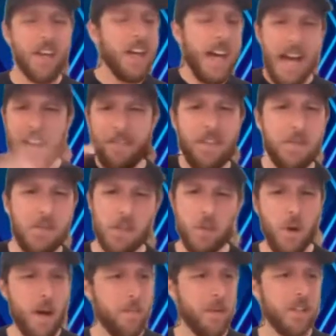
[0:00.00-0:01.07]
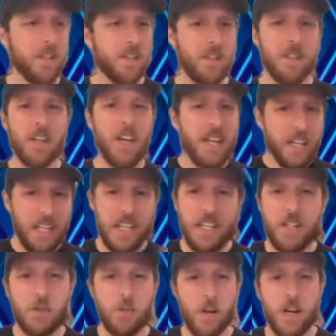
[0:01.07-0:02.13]
Have them swap it into
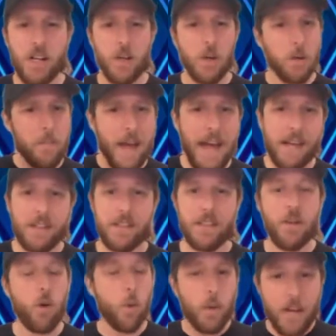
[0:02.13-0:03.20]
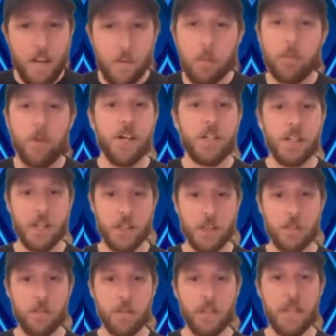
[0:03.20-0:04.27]
Hedron or Maxi or whatever project you
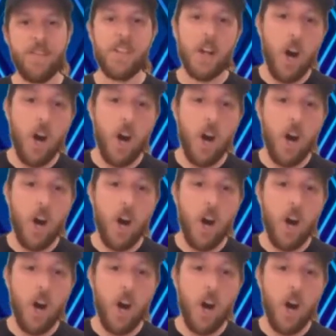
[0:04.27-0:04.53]
believe in.